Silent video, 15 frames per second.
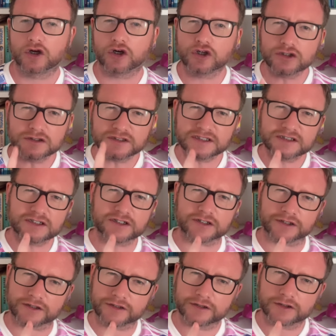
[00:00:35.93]

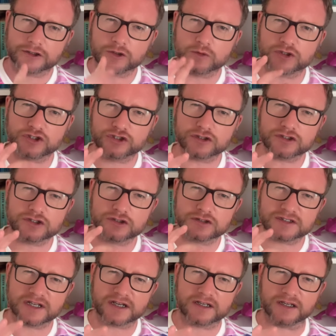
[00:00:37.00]
Undeterred, you adjust your
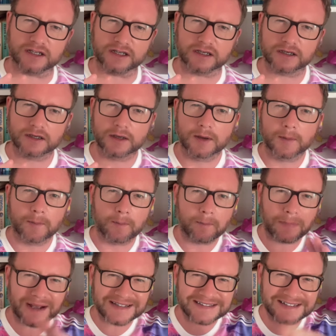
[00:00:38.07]
technique,
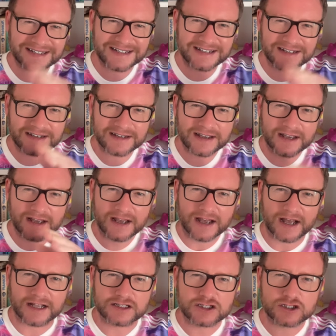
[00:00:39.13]
patting
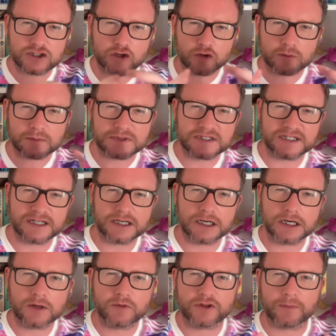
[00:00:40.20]
and
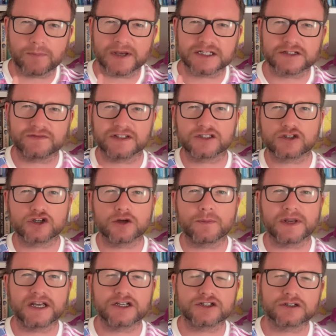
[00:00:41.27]
sculpting with a mix of
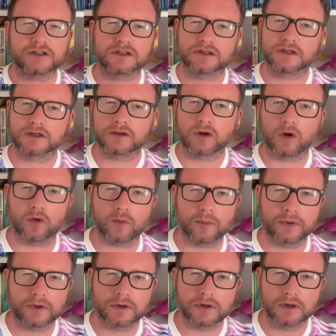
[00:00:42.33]
determination and hope.
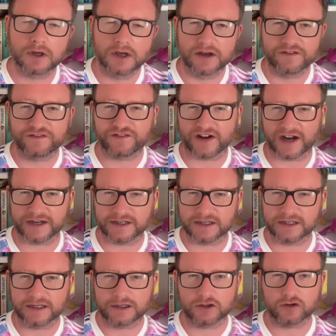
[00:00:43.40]

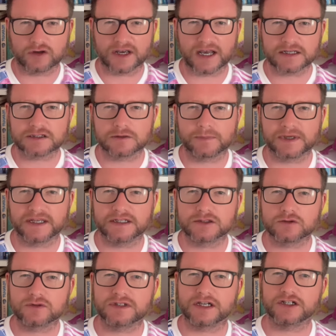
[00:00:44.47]
Finally, your castle begins
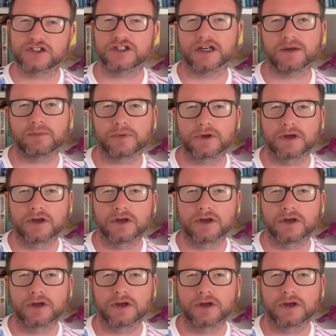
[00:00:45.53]
to take shape.